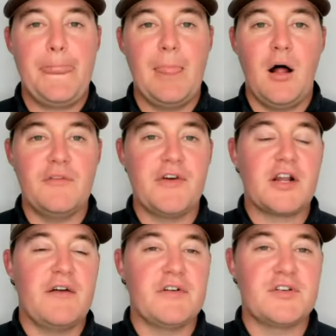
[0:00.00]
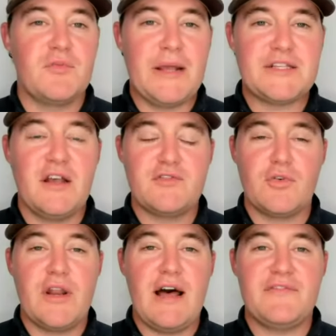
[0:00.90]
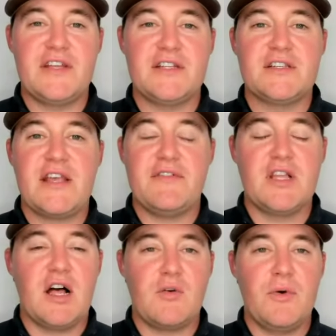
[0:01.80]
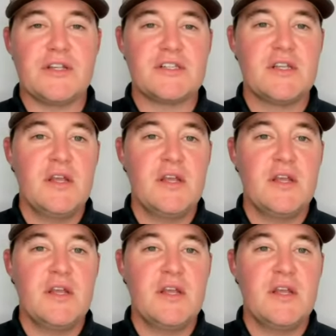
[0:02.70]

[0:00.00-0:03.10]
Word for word: All of our coverage from myself, Jordan Hoffeditz, Kevin Lonnquist,